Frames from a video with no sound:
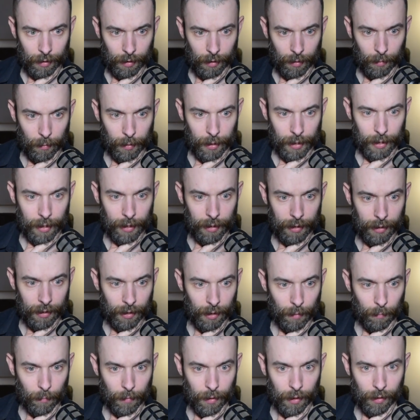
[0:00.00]
We need
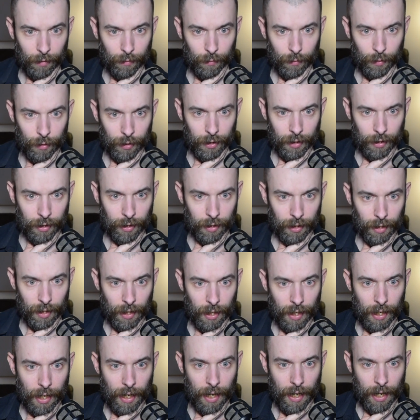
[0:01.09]
something for
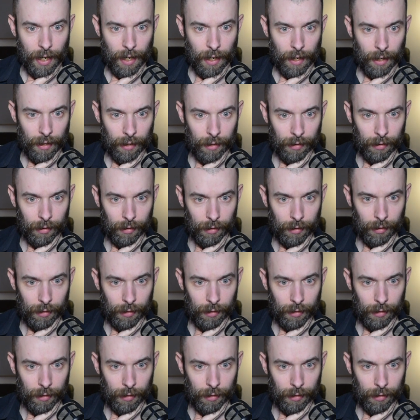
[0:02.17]
snare.